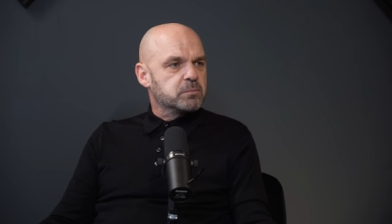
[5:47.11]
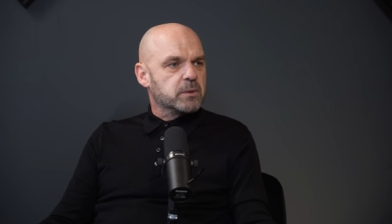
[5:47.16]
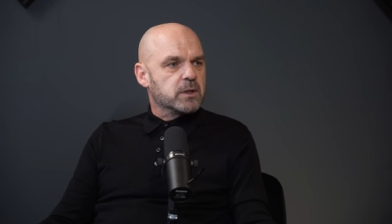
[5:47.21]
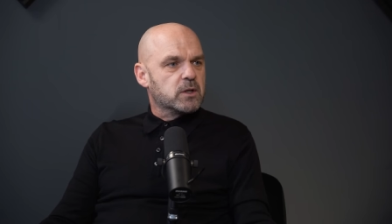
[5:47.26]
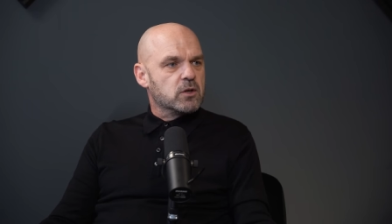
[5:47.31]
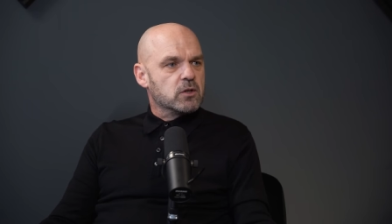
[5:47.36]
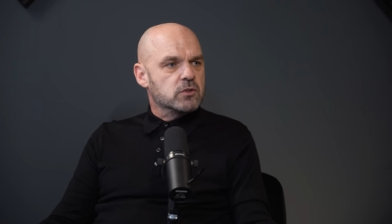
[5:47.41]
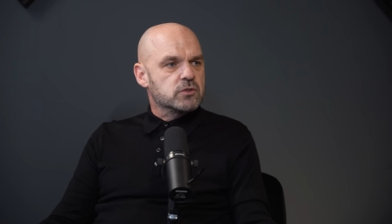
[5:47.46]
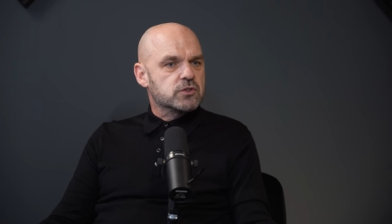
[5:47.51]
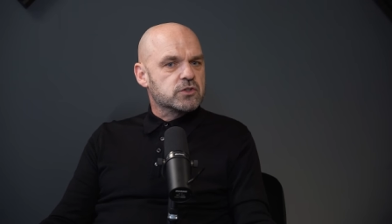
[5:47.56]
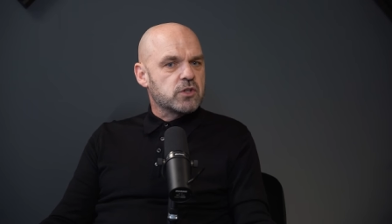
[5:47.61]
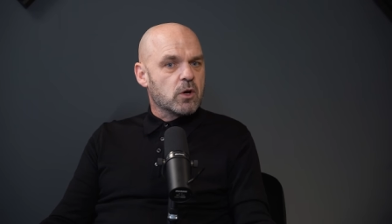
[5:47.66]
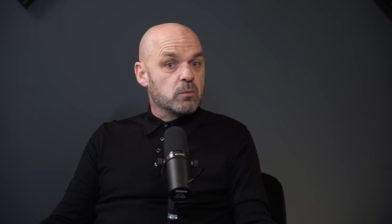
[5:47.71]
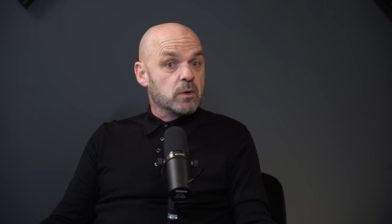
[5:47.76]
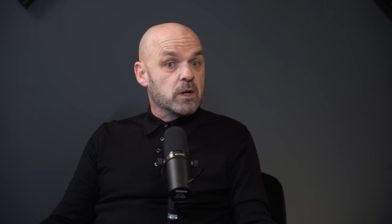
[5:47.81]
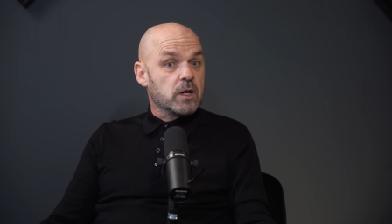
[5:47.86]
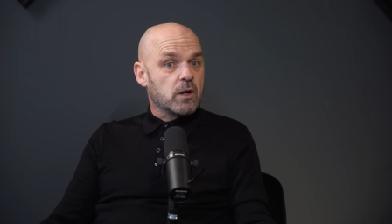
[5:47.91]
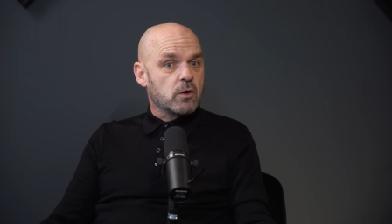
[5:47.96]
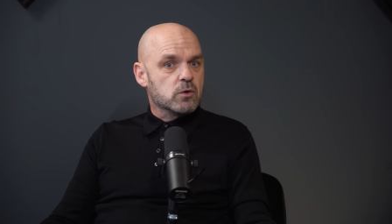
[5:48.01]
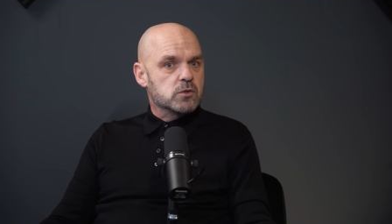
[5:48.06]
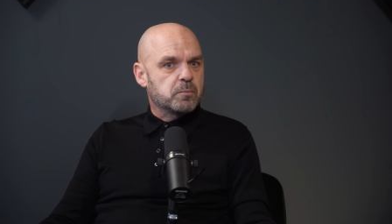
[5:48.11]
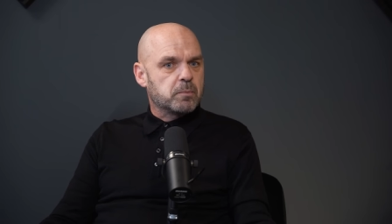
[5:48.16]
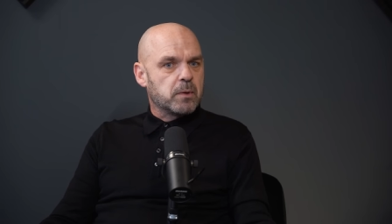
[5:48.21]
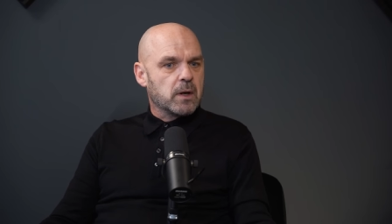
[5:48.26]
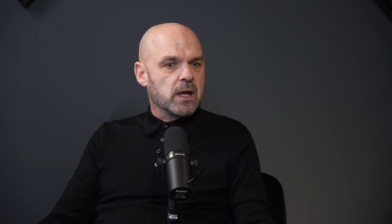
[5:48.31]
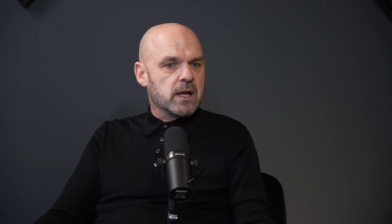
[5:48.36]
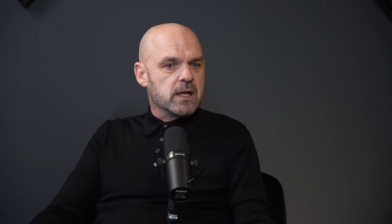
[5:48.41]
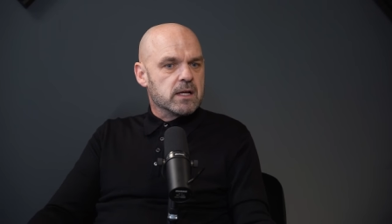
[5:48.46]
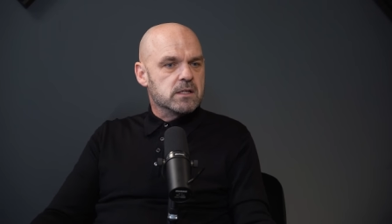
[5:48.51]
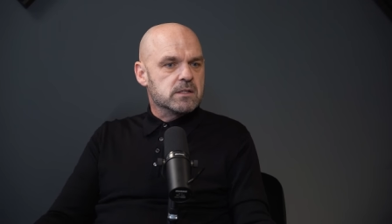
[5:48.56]
because so many of those
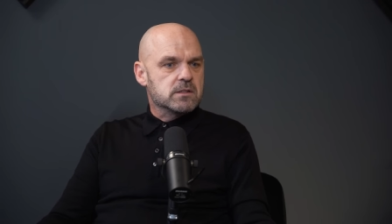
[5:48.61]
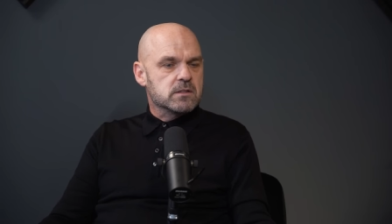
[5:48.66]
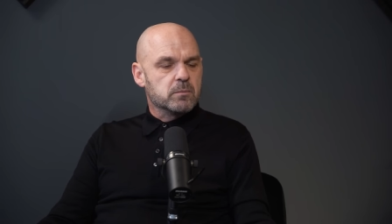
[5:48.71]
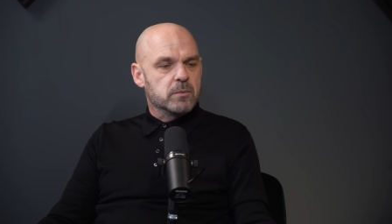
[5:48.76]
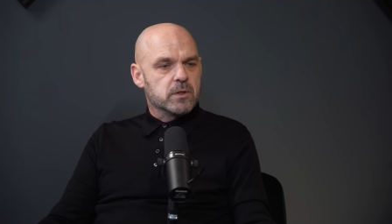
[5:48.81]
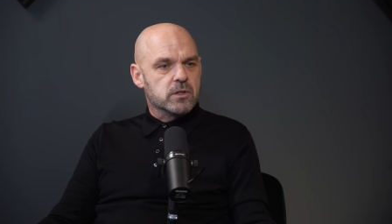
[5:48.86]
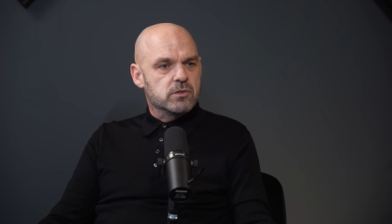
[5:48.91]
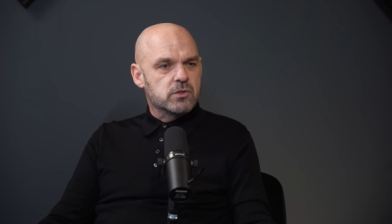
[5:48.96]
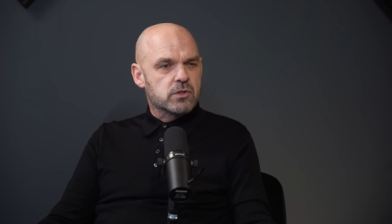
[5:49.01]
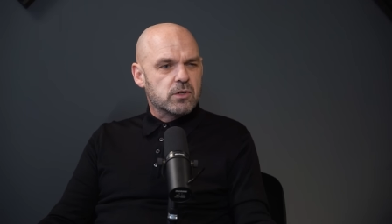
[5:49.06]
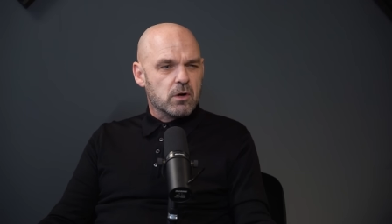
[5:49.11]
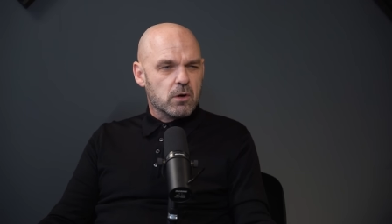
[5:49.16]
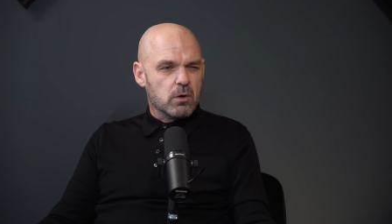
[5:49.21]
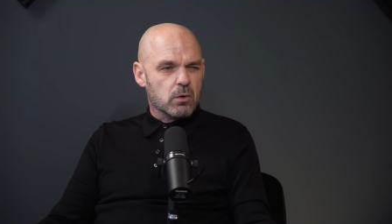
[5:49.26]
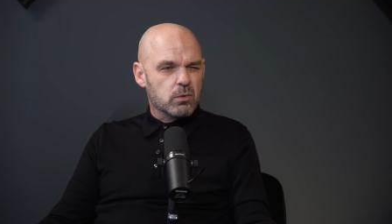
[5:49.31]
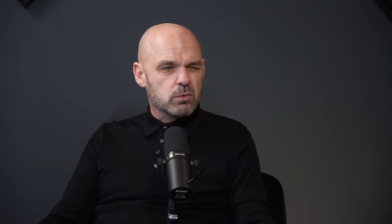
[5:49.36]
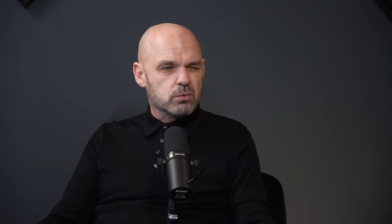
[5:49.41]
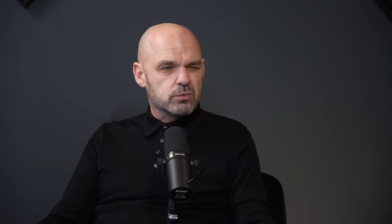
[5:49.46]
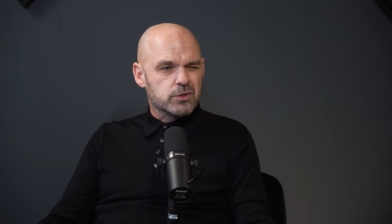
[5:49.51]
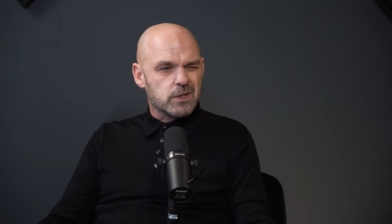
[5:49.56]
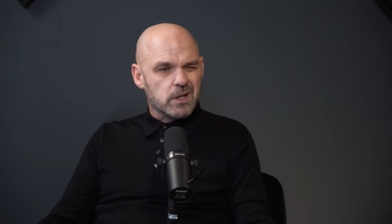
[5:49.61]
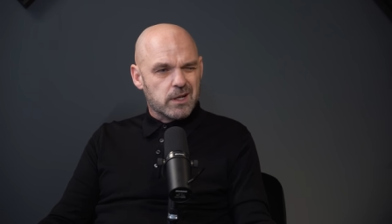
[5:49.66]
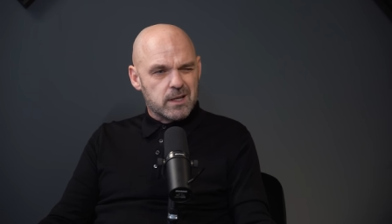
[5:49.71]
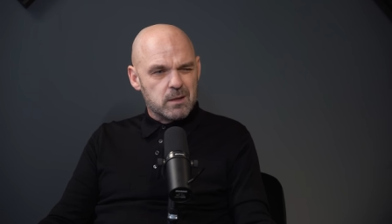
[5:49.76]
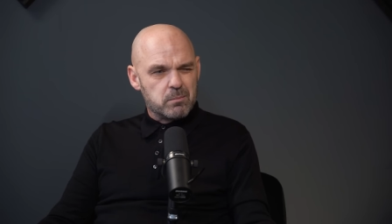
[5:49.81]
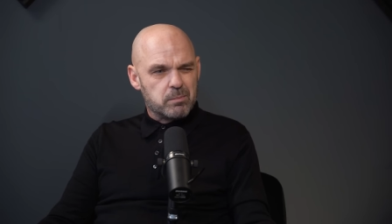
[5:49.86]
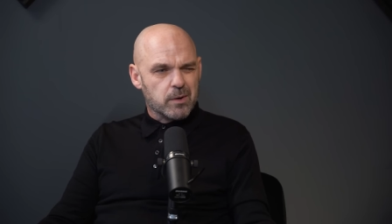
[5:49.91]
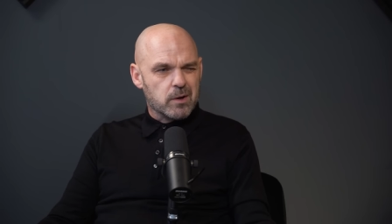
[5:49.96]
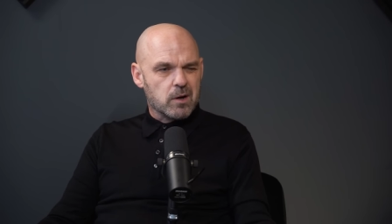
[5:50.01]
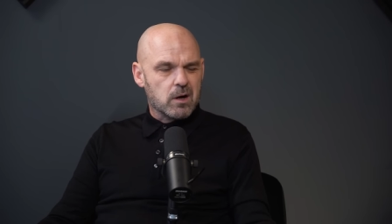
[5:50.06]
players, I mean, Scholes,
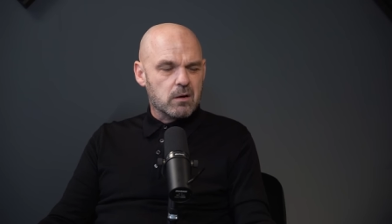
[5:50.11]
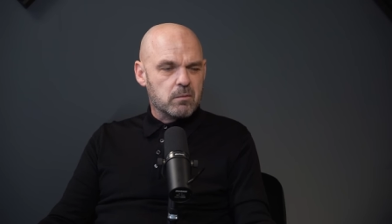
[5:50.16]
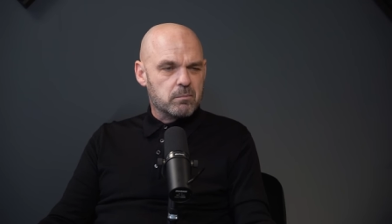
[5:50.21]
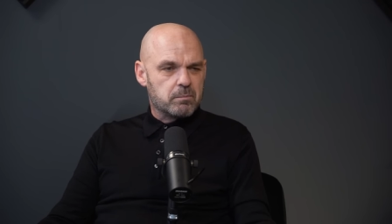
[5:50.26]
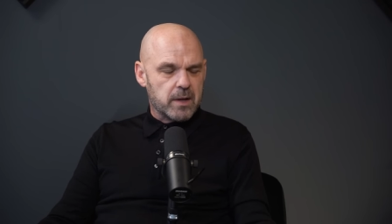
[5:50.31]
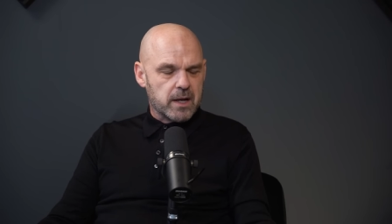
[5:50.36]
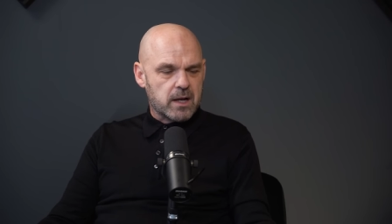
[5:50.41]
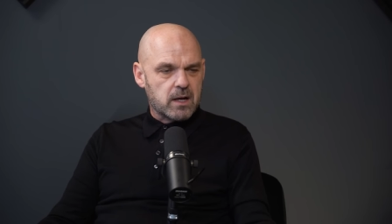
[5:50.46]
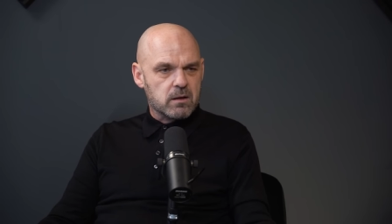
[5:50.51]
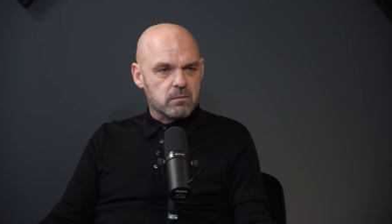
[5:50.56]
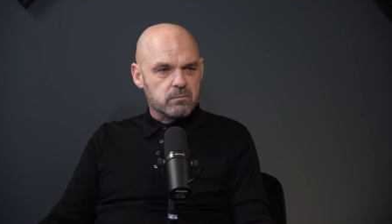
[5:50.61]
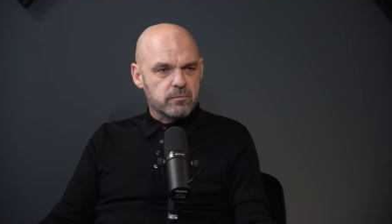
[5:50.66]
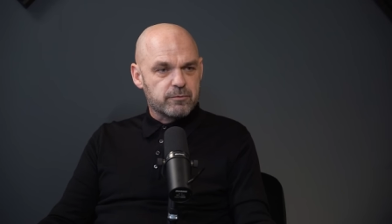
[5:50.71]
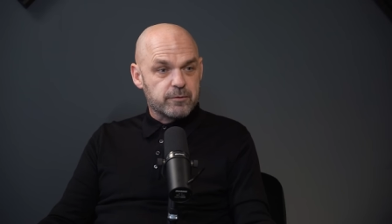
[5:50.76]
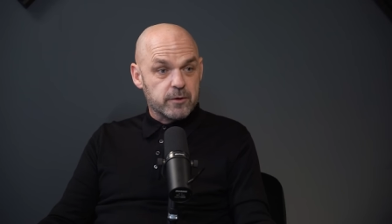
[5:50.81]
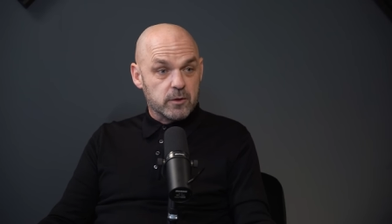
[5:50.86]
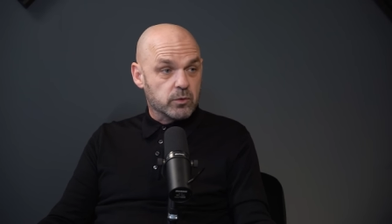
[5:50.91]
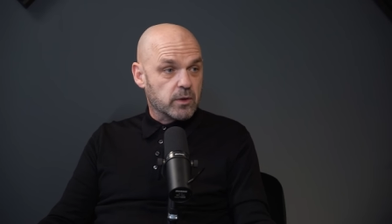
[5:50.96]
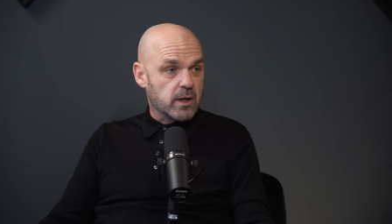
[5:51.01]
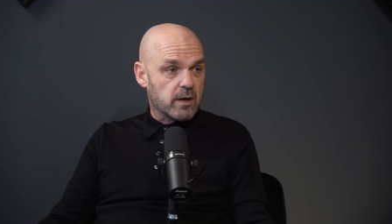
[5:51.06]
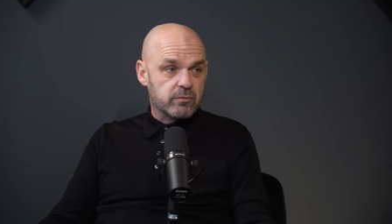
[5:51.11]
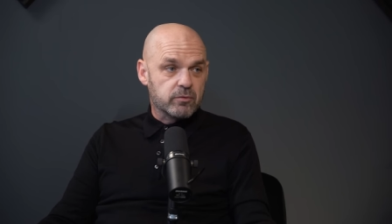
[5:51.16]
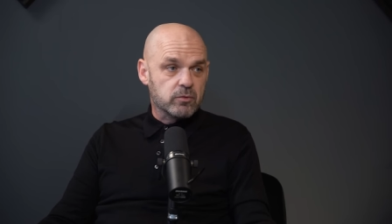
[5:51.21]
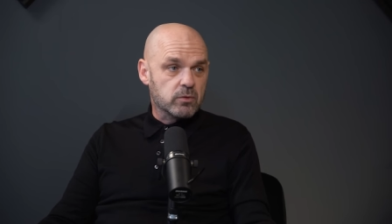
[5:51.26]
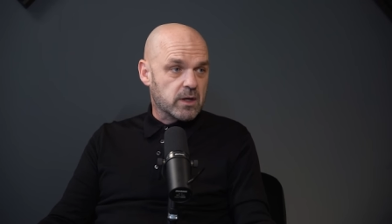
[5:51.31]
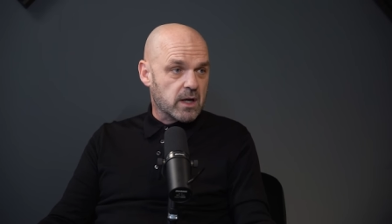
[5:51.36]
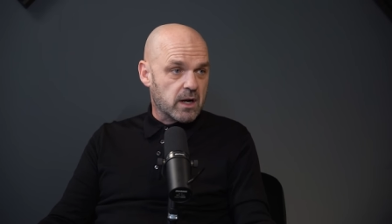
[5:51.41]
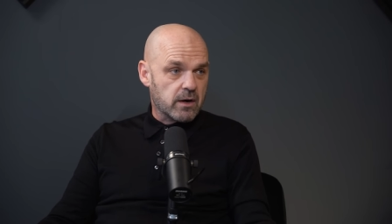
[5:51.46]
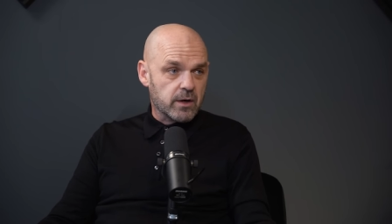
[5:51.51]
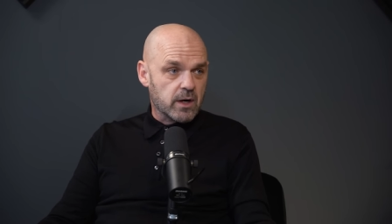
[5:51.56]
Nicky Butt, Beckham, Phil Neville,
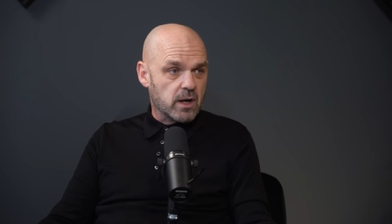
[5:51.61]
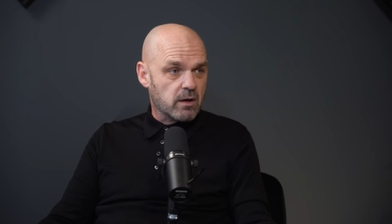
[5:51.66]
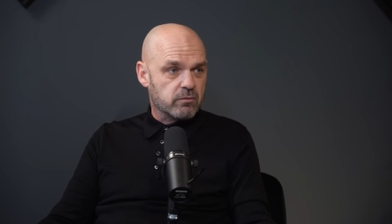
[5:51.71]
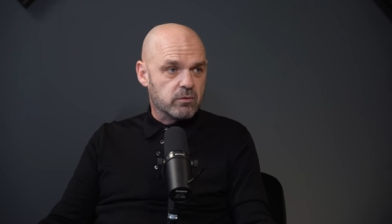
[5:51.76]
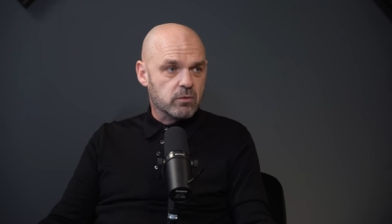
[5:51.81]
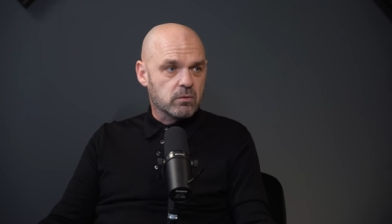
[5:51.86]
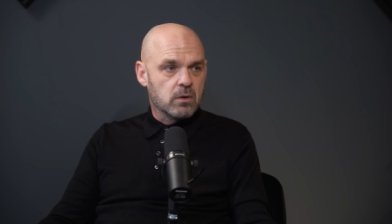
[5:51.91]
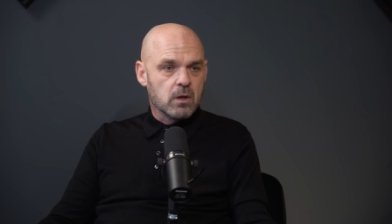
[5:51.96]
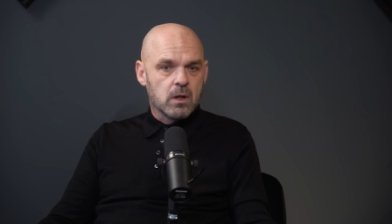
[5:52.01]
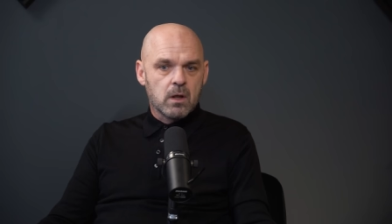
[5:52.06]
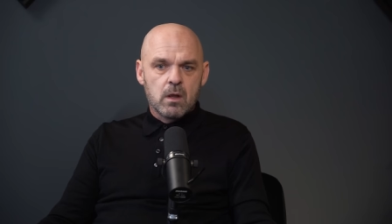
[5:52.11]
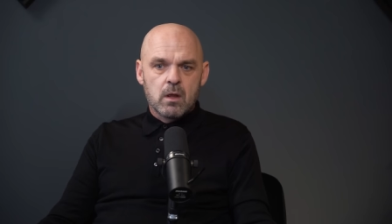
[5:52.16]
Gary Neville,